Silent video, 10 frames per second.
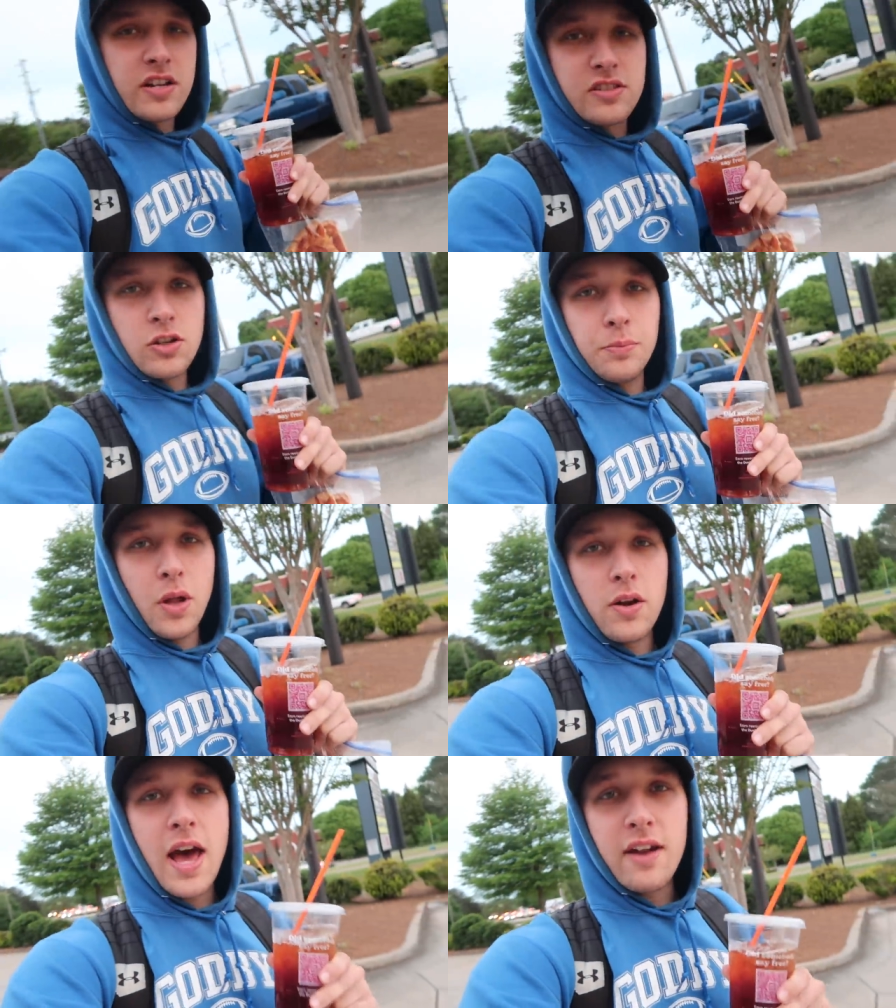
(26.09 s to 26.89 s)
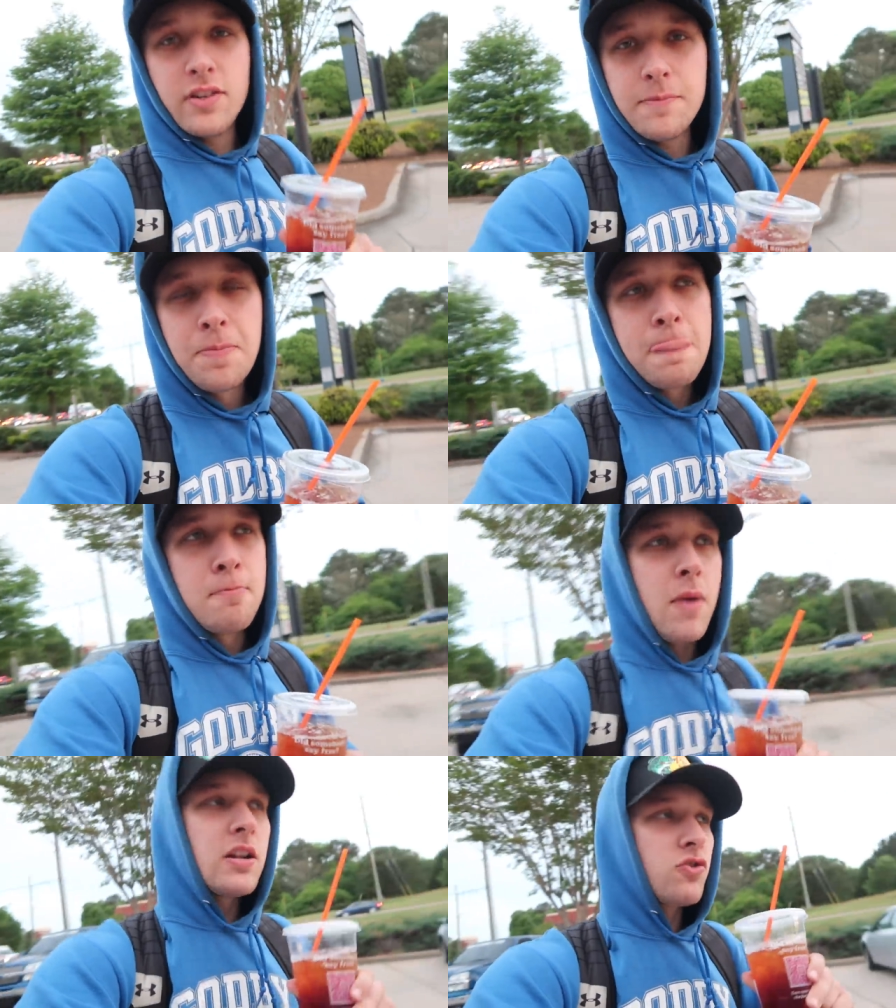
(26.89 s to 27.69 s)
end's still blown out of it.
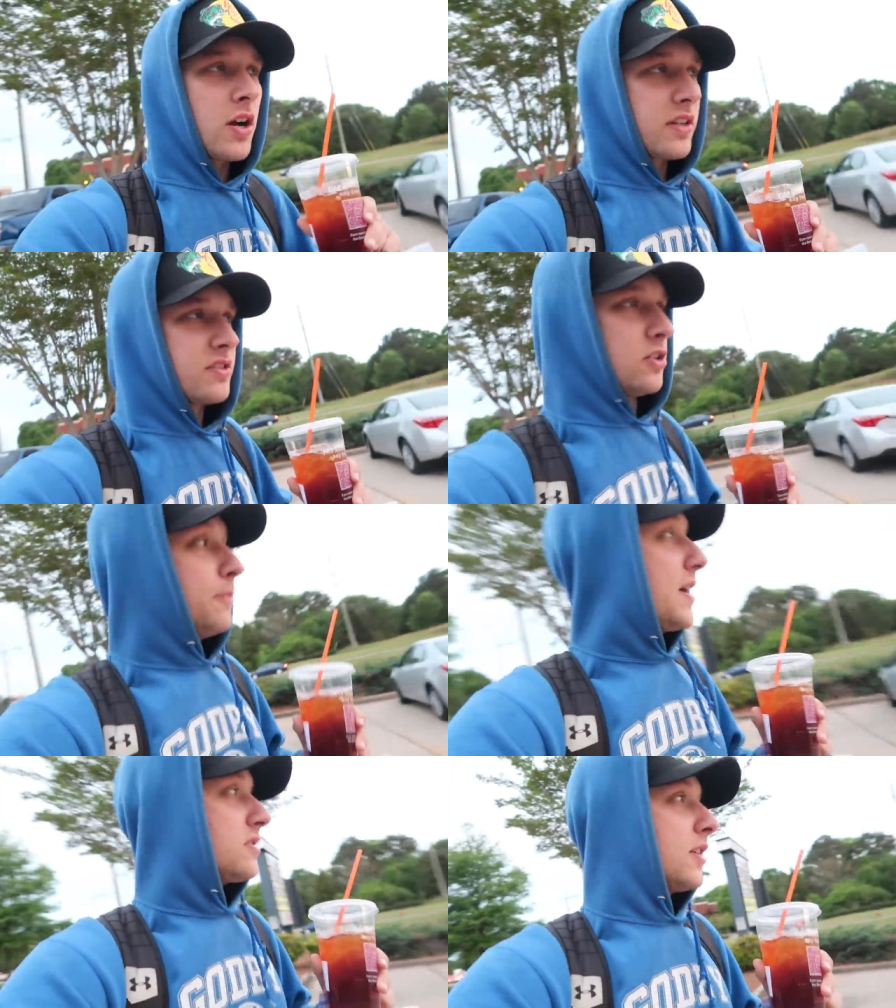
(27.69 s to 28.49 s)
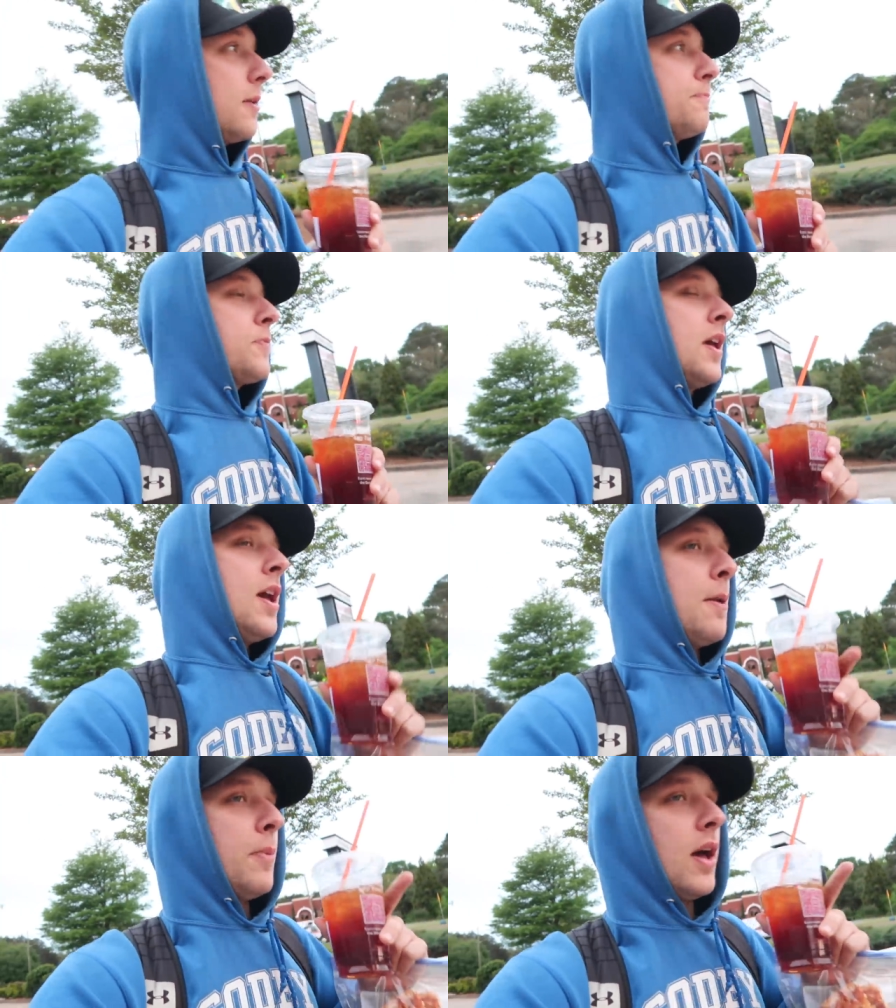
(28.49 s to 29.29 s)
My truck is still messed up,
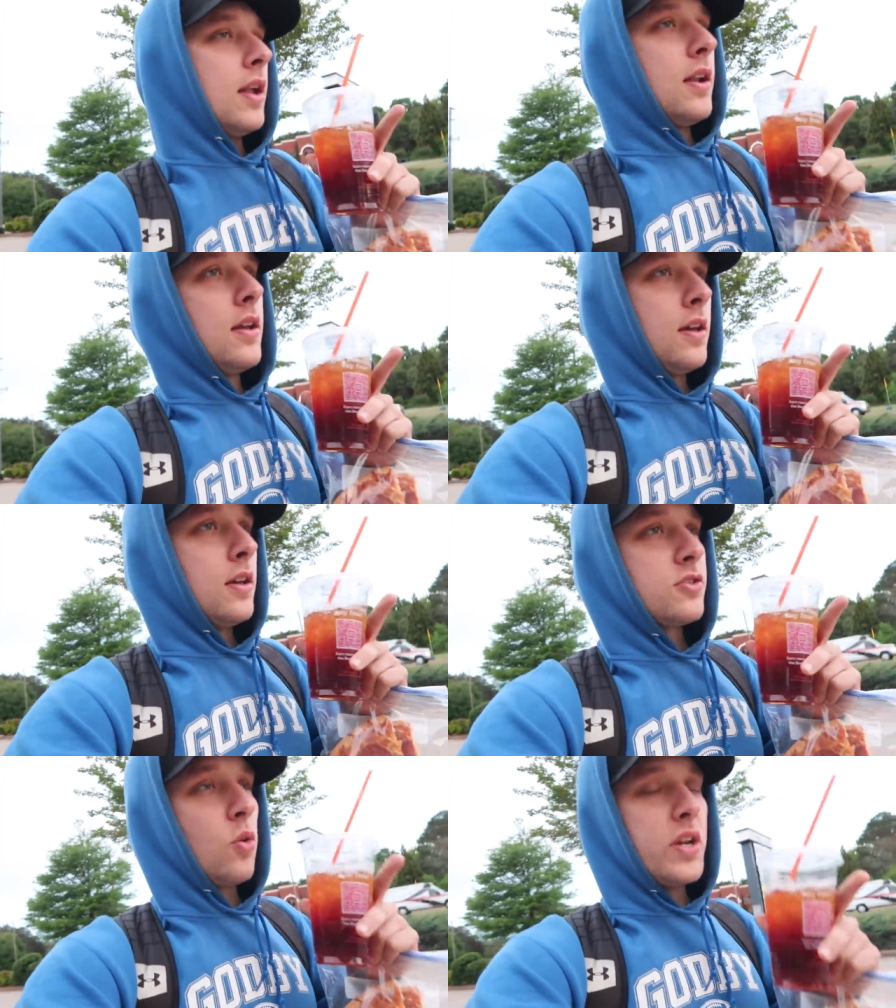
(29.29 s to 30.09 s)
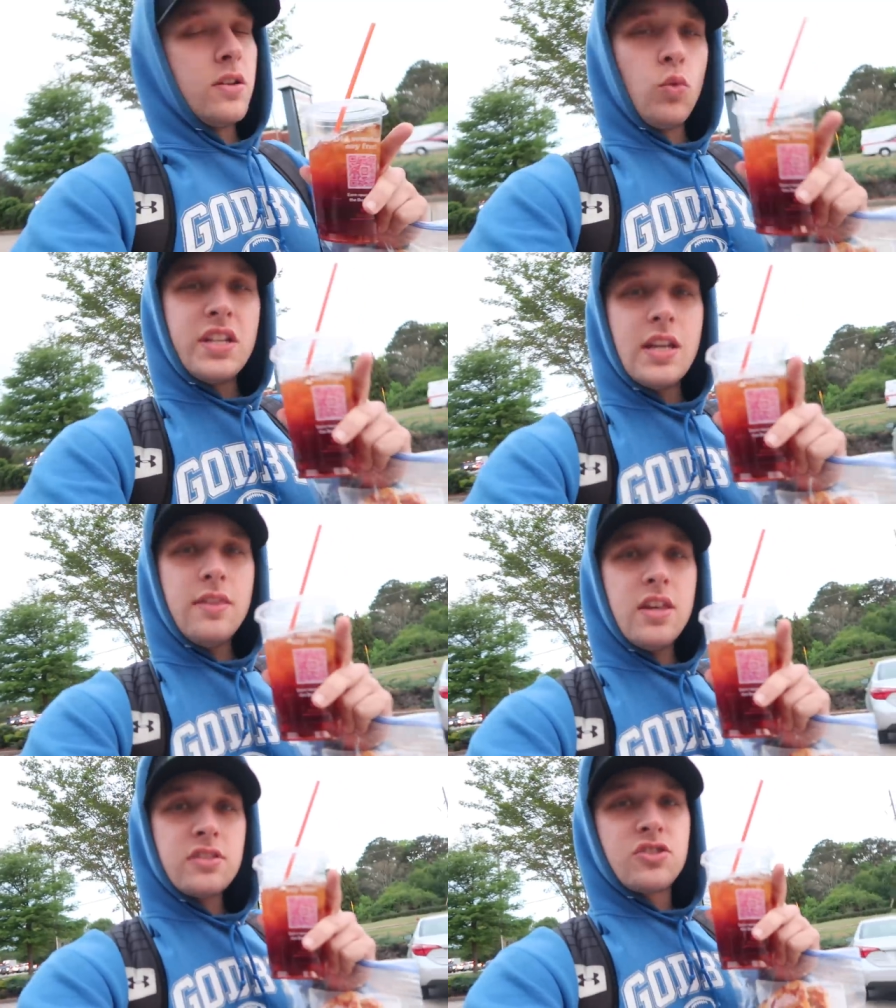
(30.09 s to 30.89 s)
but so we, we
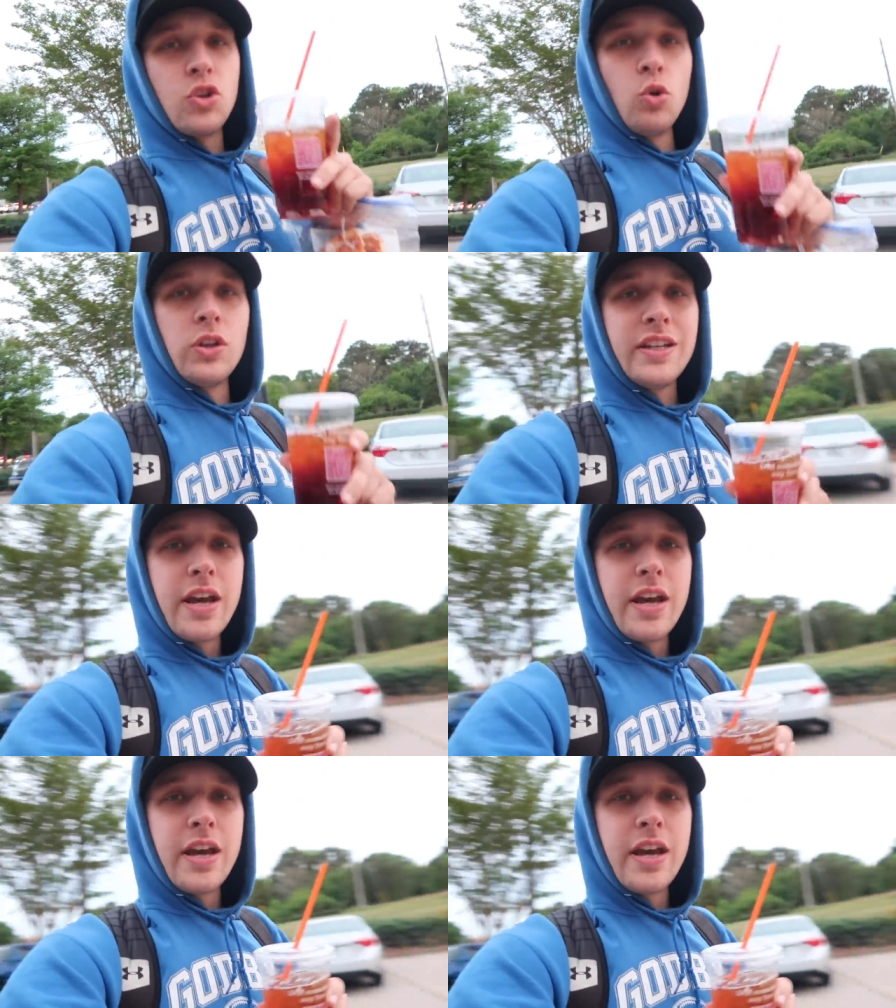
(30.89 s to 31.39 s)
did this dually